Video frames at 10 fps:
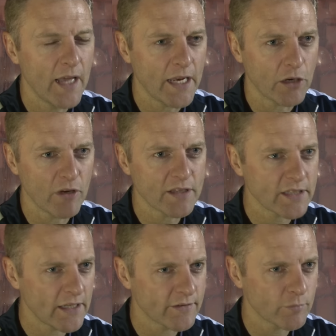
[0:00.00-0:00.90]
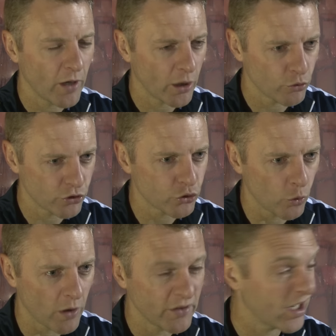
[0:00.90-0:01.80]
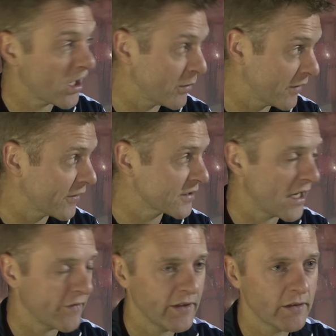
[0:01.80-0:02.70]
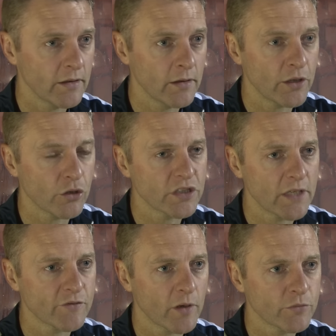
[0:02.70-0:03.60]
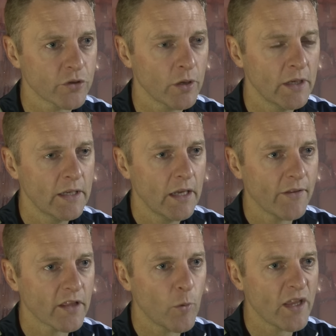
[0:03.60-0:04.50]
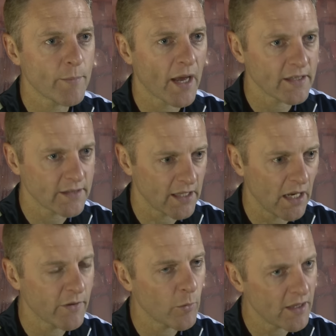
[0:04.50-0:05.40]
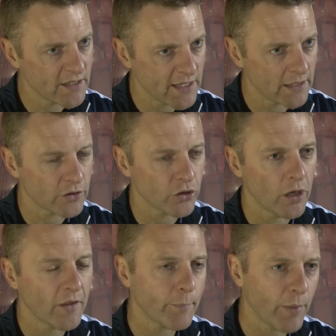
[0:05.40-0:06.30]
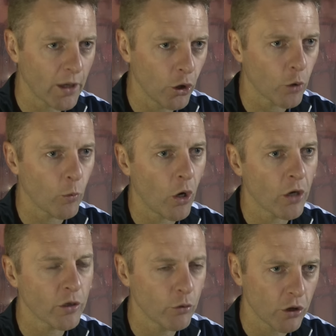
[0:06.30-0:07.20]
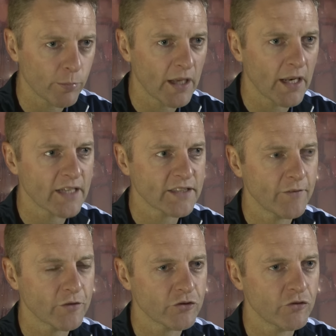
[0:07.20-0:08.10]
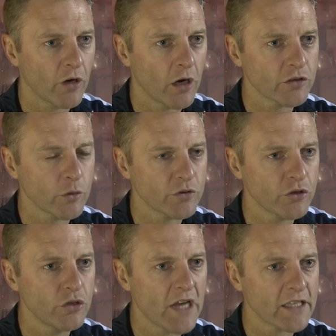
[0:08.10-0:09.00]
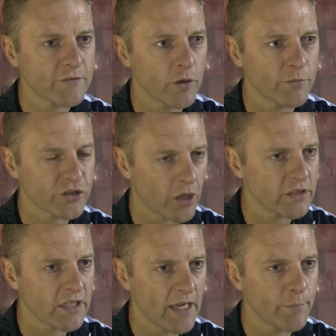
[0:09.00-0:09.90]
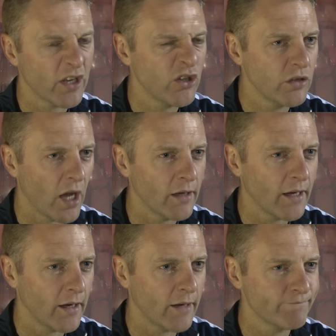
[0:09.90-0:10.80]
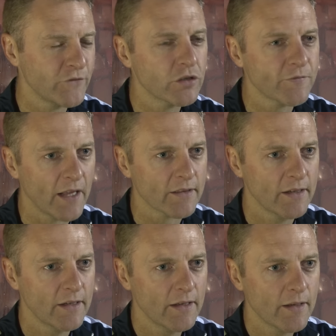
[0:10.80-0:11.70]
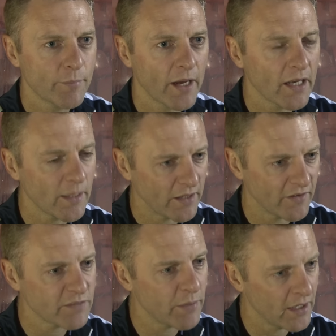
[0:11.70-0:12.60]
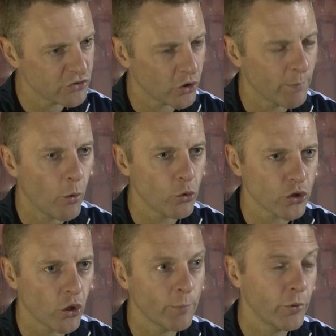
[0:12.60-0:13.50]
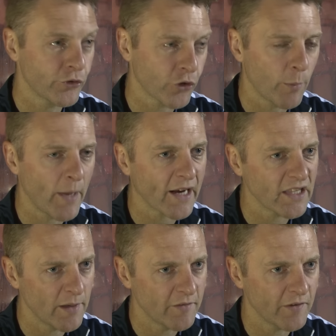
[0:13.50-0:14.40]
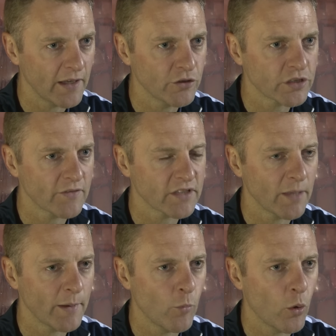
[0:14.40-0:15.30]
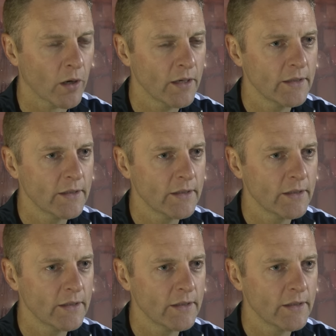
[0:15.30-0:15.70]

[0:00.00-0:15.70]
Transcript: any great saves when it goes to 2-1. They had a couple in the first half he had good saves from. So I think the way they managed the game and the way they settled it down, I think bringing Luke Watt on, I know Luke played last night for Stranraer, so it was a huge ask for him to start tonight. But you just felt bringing a little bit of experience and composure on, putting Tom back in the midfield, just gives a little bit more